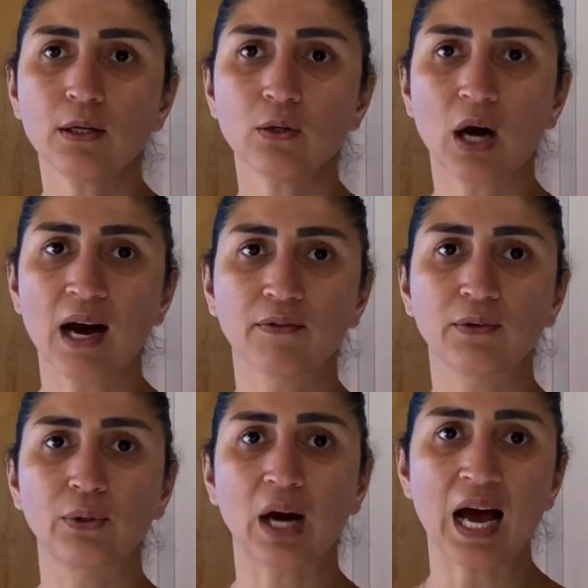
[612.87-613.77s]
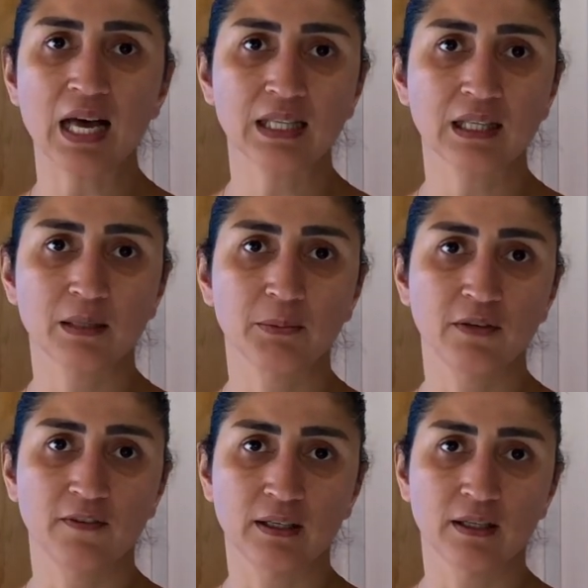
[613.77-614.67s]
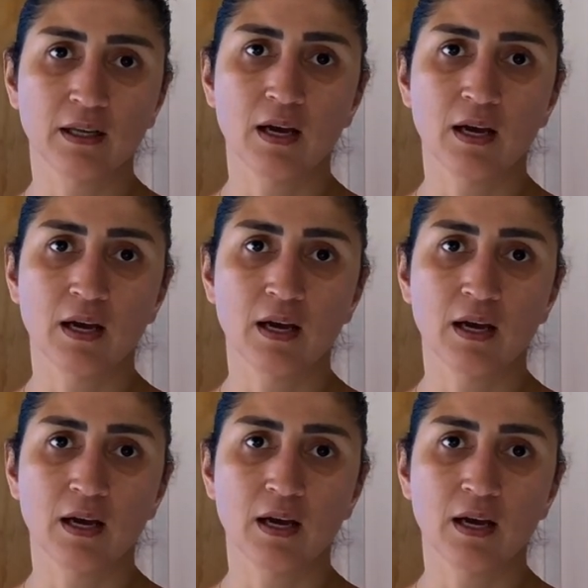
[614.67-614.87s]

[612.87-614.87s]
you have to ask them if it